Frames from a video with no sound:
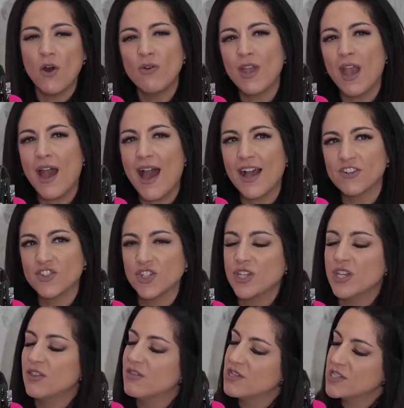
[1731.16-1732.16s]
oh yeah,
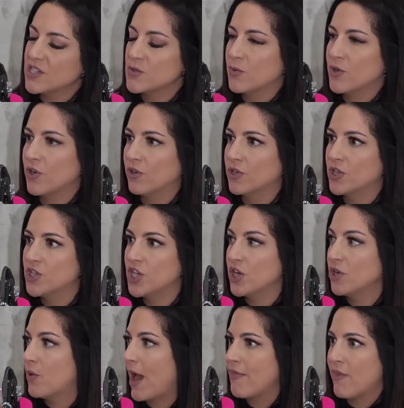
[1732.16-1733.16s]
actually this is what you're gonna
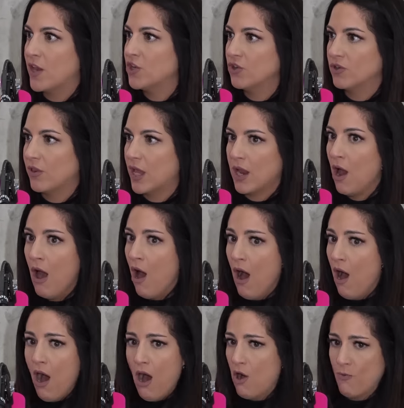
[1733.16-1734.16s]
do. And then you're like,
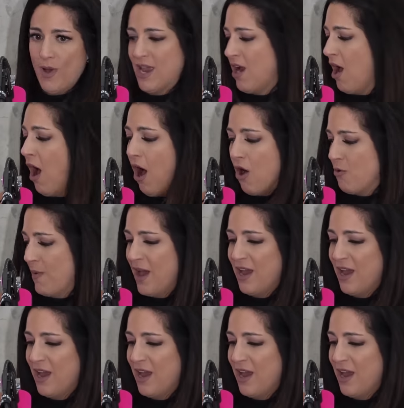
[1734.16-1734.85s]
oh my